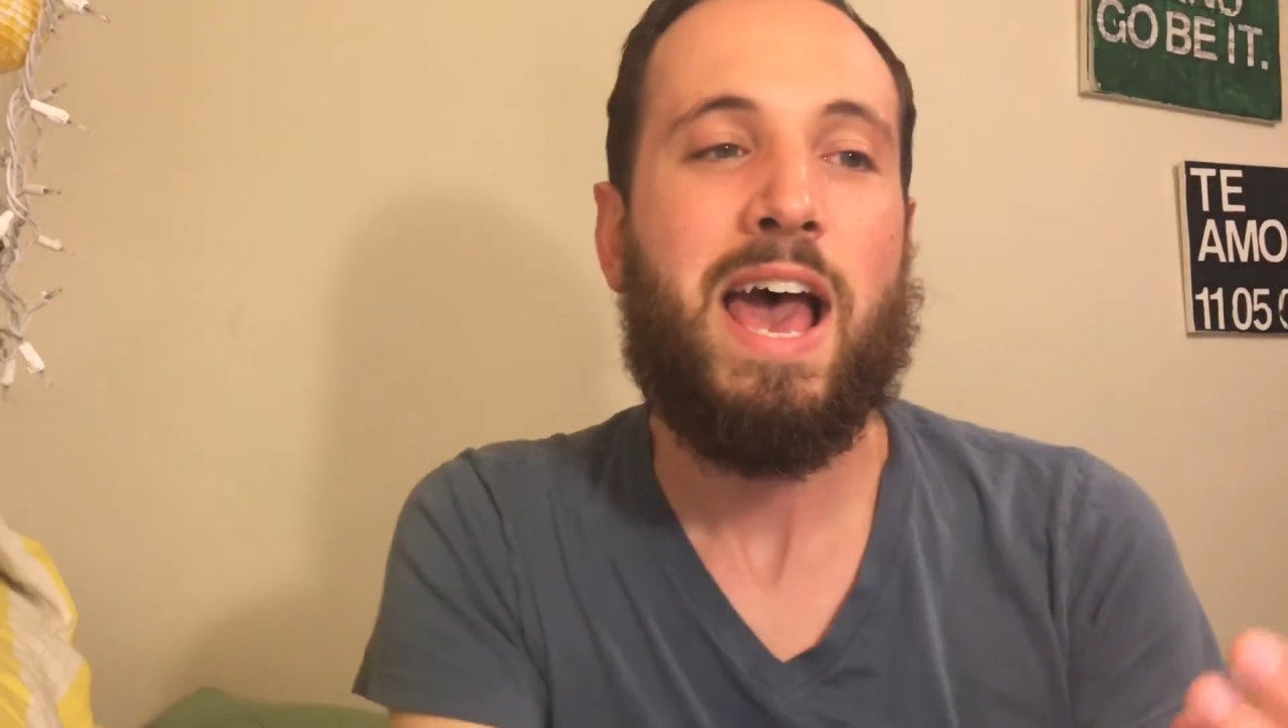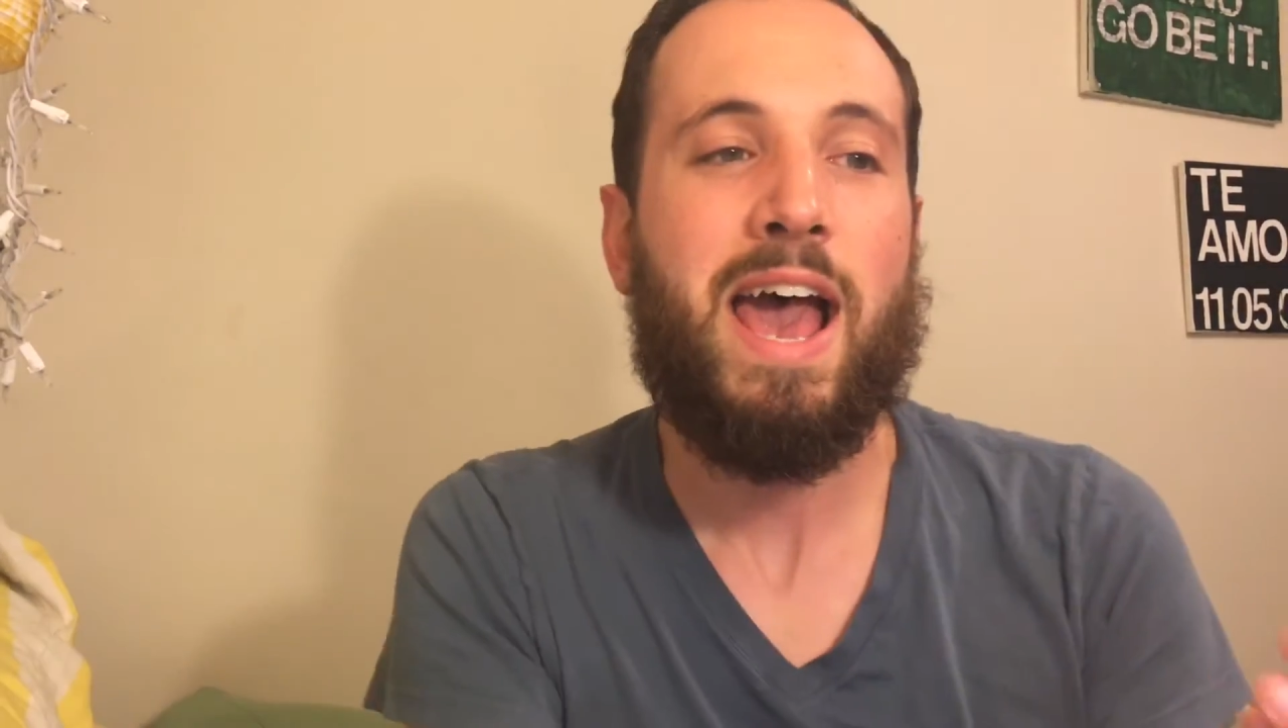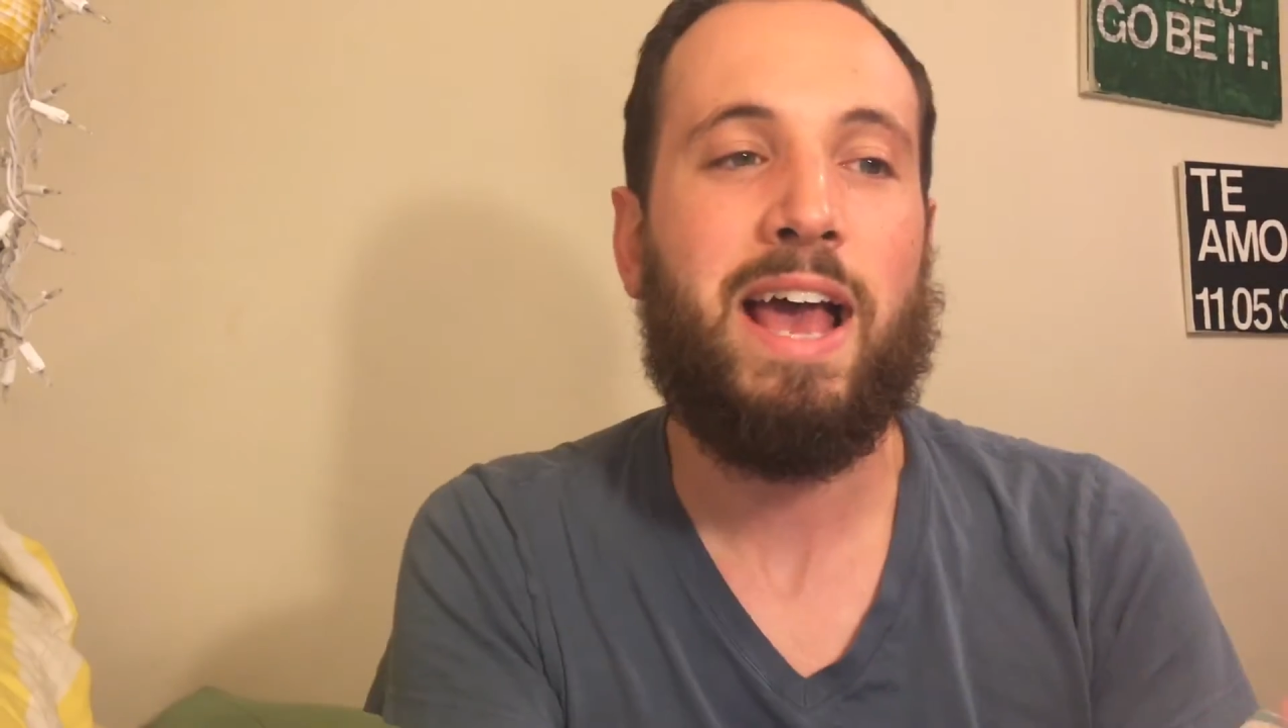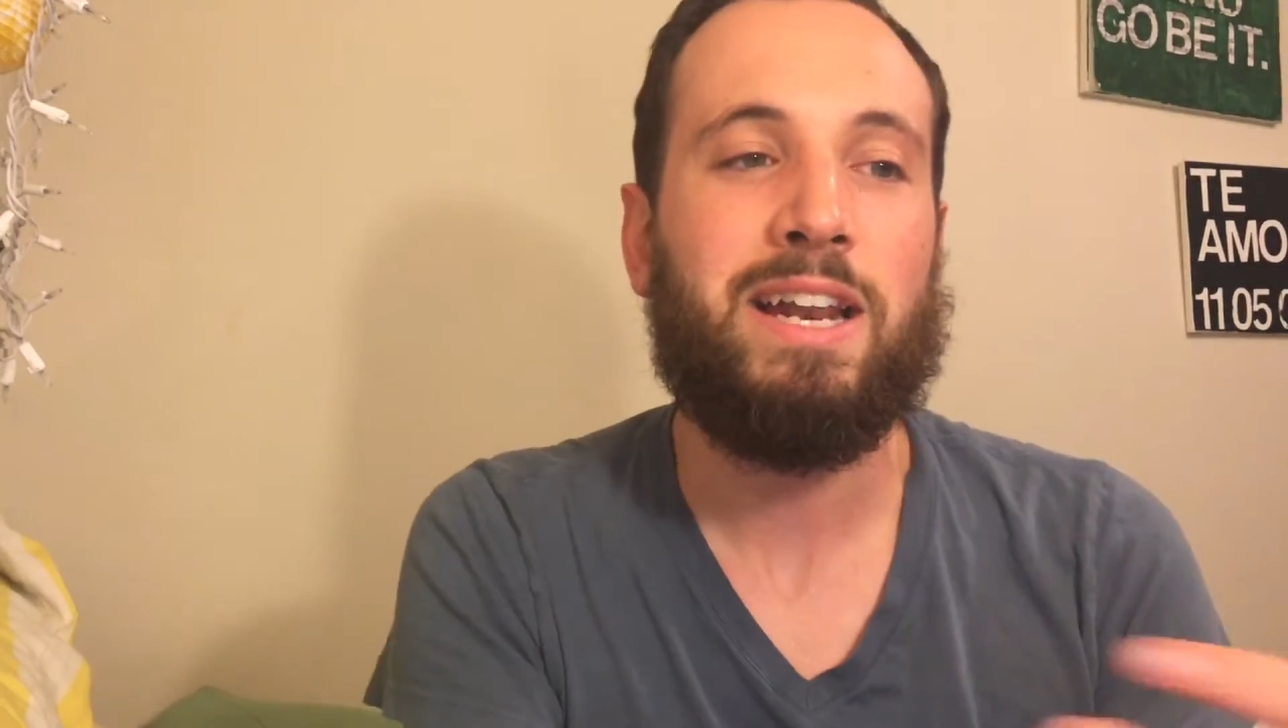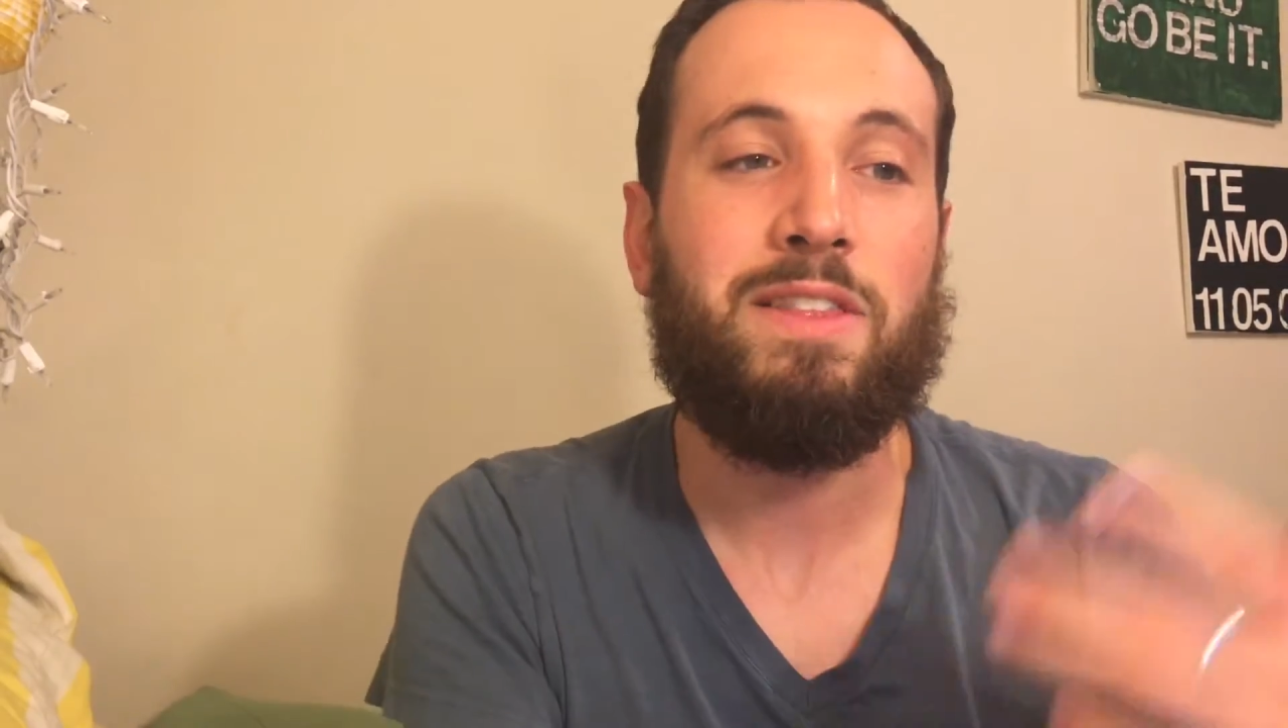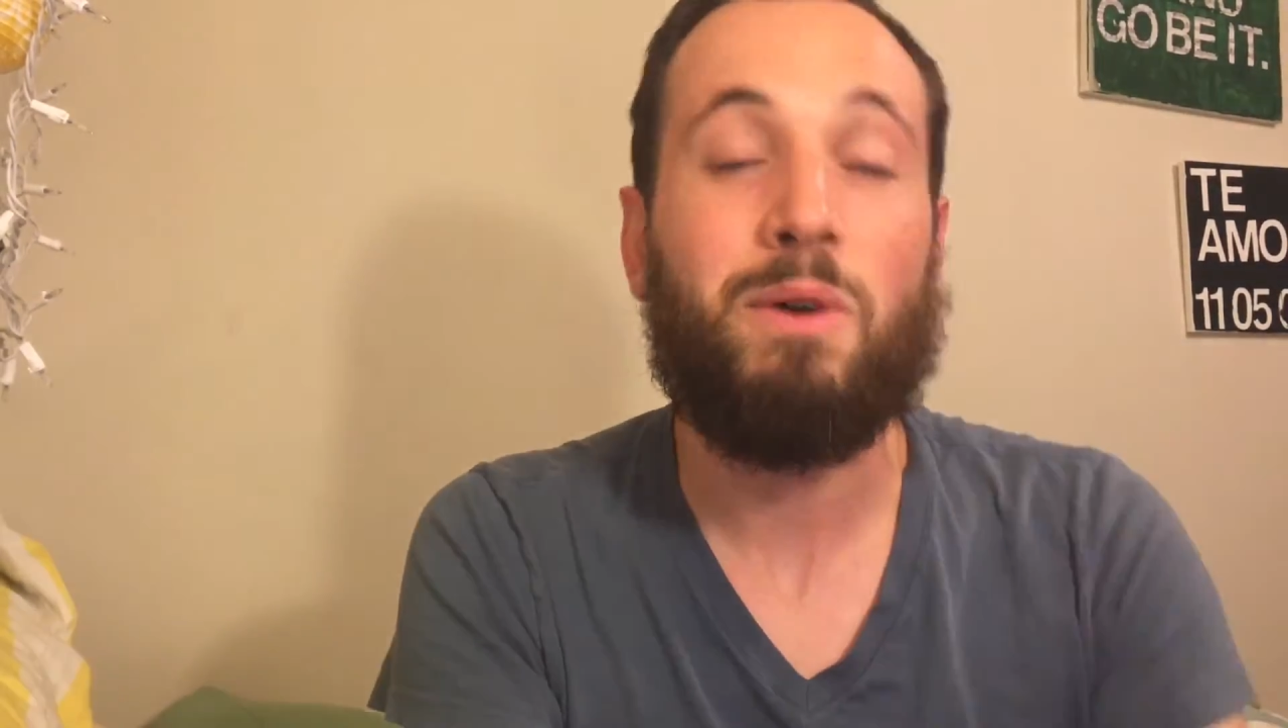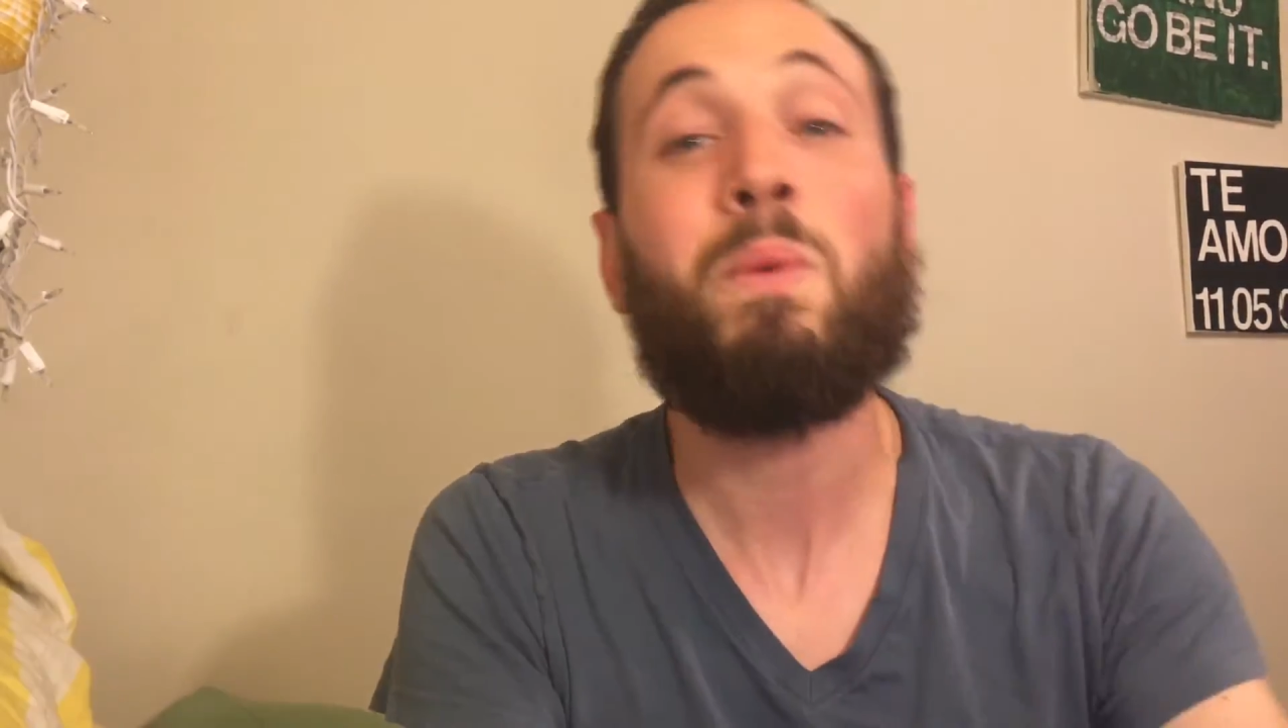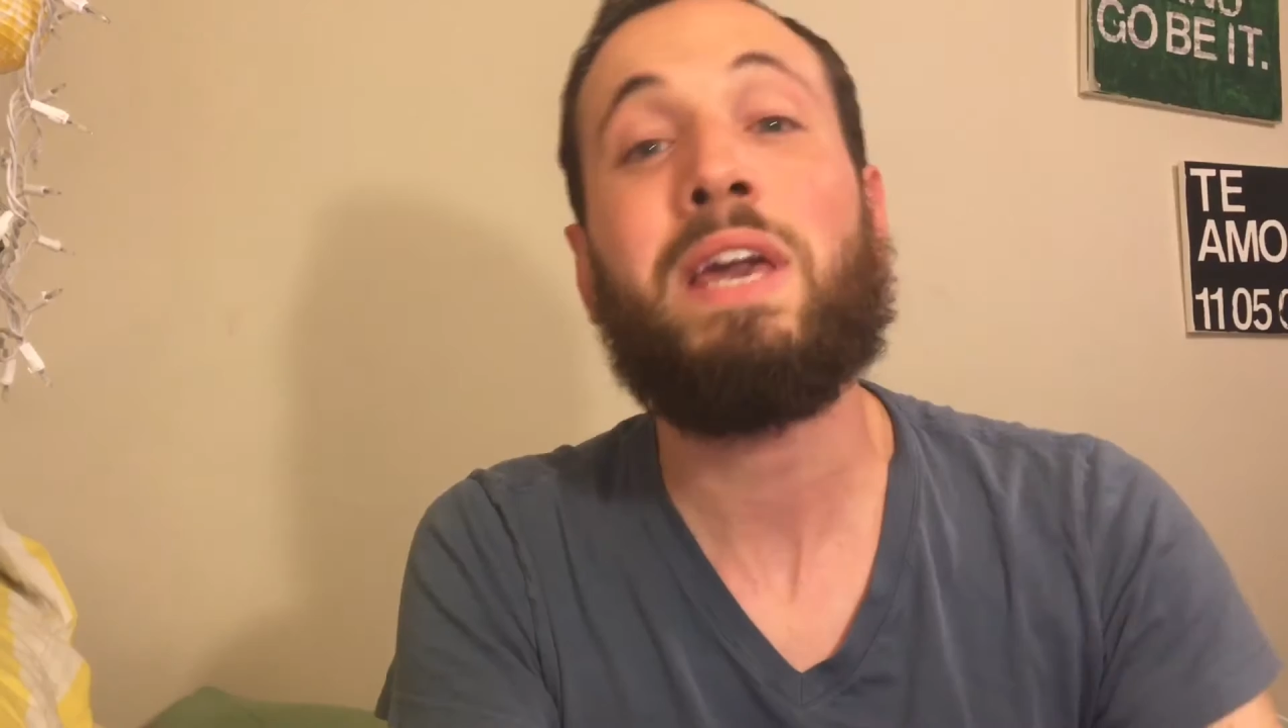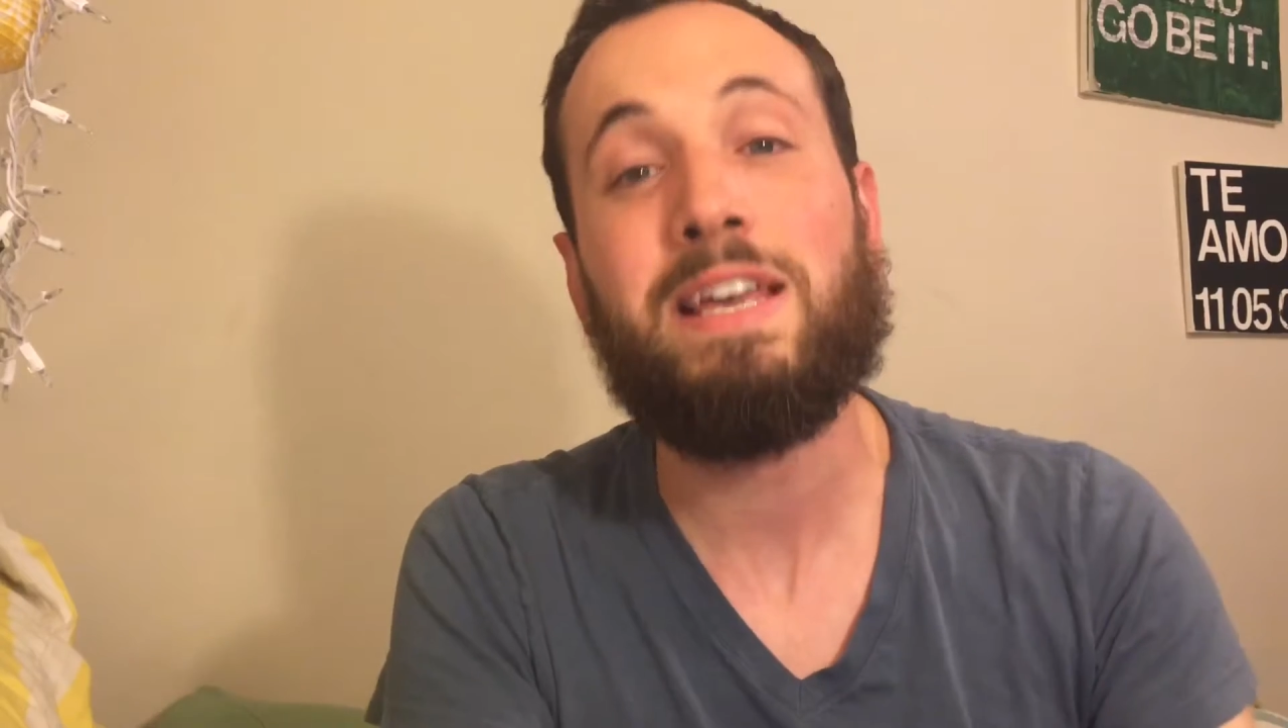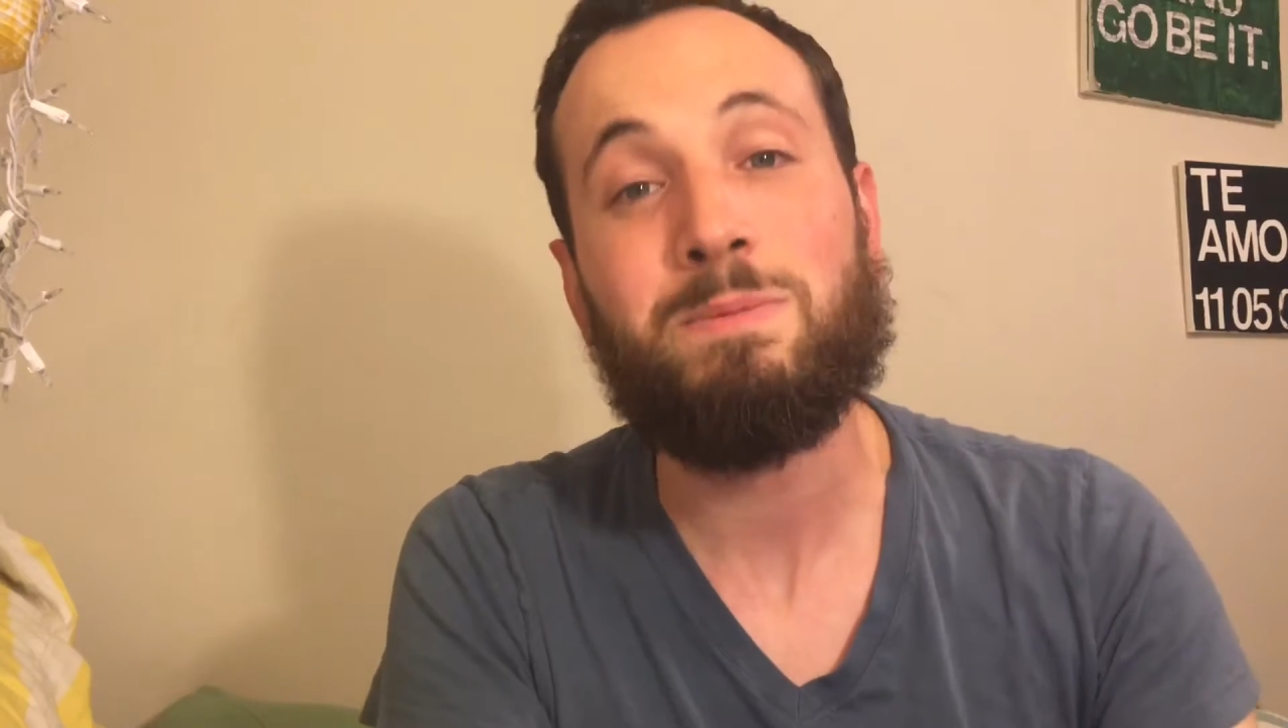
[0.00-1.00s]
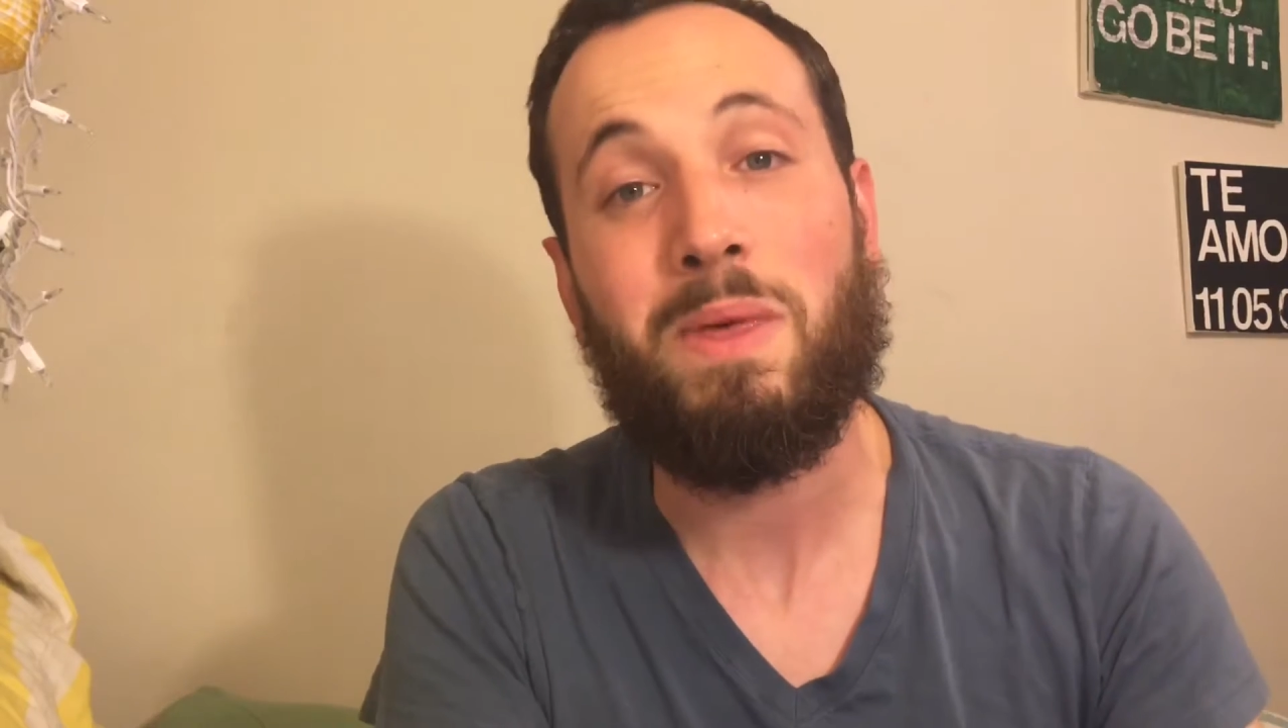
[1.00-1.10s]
And the winking